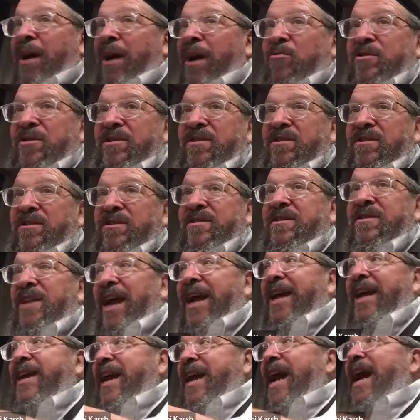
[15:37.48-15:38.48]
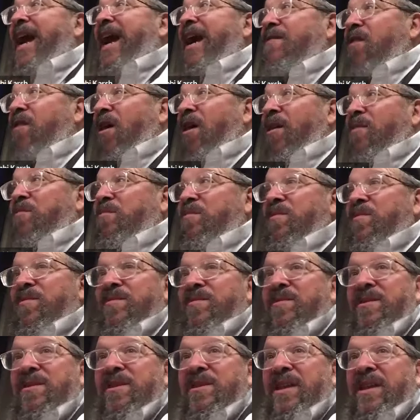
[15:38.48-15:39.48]
out, like Avram.
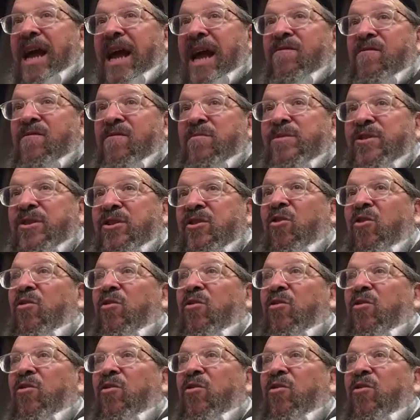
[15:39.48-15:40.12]
Avram's